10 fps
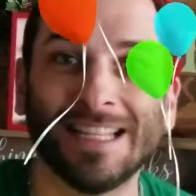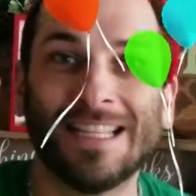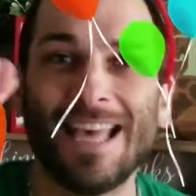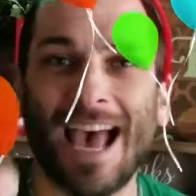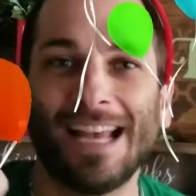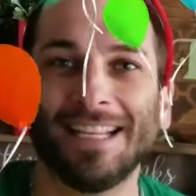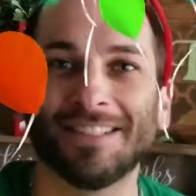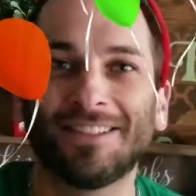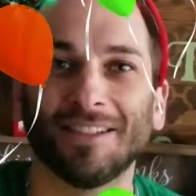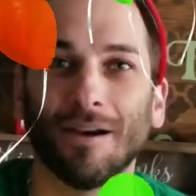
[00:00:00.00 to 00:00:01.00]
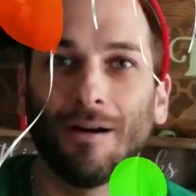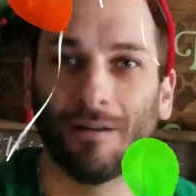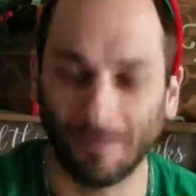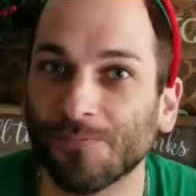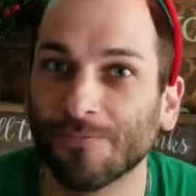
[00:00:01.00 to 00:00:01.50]
That is the goal.
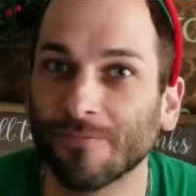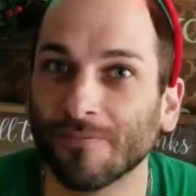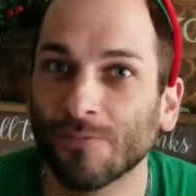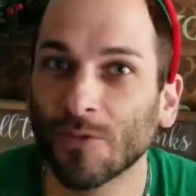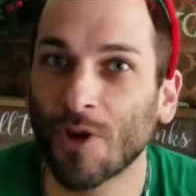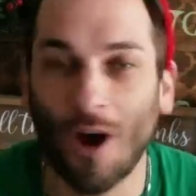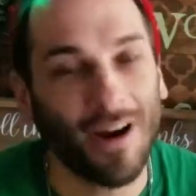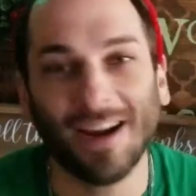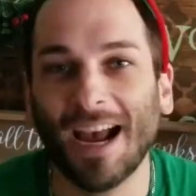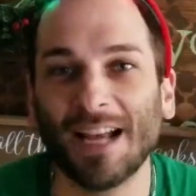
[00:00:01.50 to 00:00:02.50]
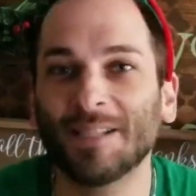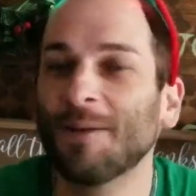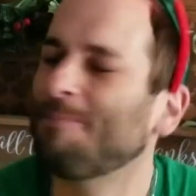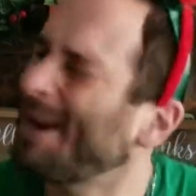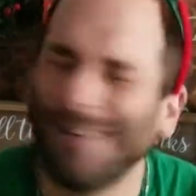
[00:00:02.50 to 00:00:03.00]
All right,
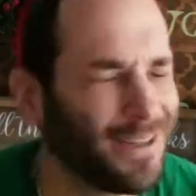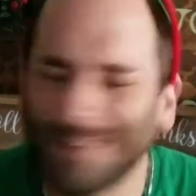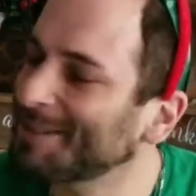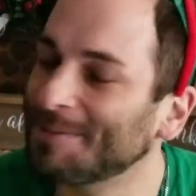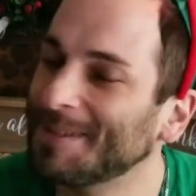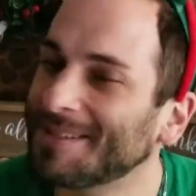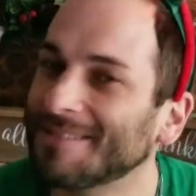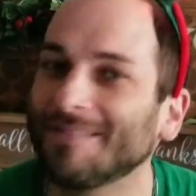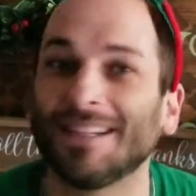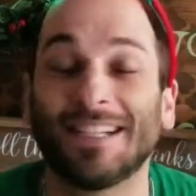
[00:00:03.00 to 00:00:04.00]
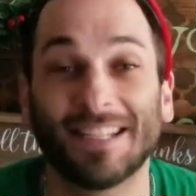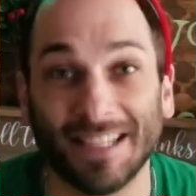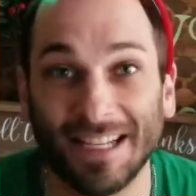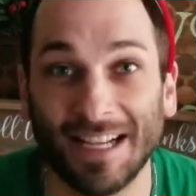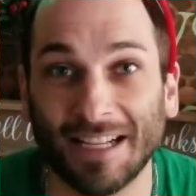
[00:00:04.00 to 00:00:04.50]
guys, Merry Christmas, and I'll
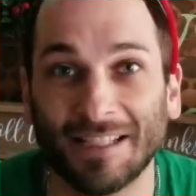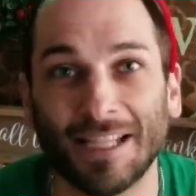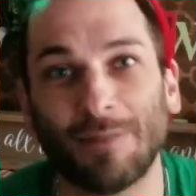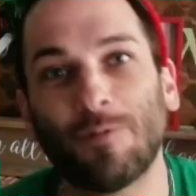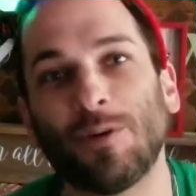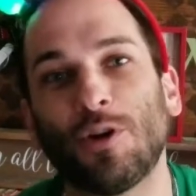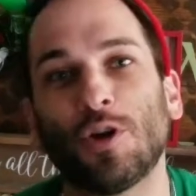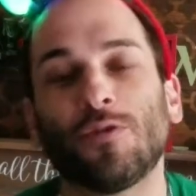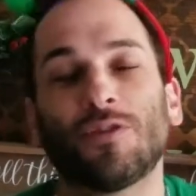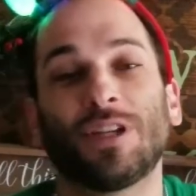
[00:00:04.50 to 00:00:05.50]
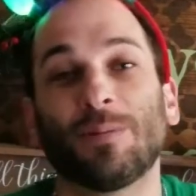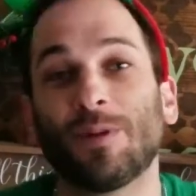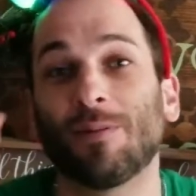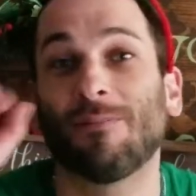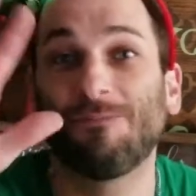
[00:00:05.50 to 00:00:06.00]
see you next time when we go over tip
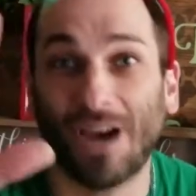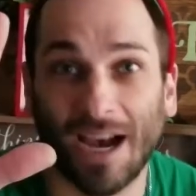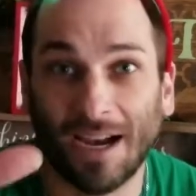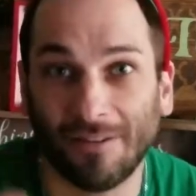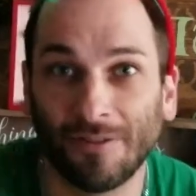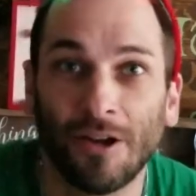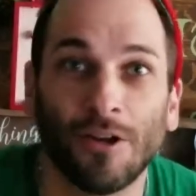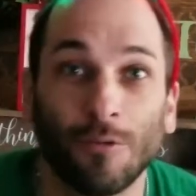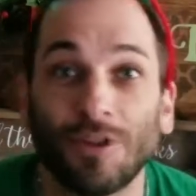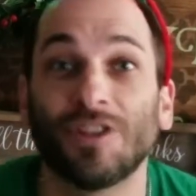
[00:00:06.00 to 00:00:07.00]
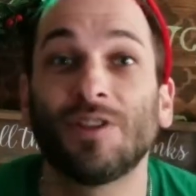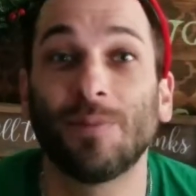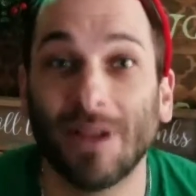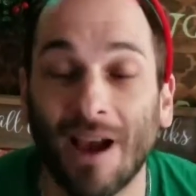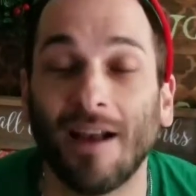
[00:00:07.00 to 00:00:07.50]
number 5, which is to
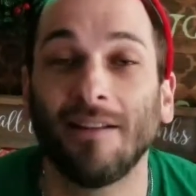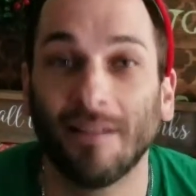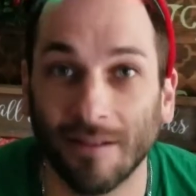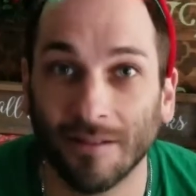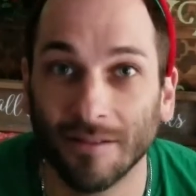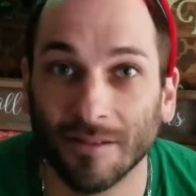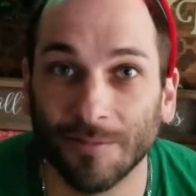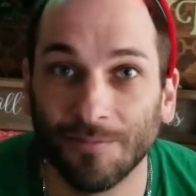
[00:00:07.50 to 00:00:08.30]
be kind to others.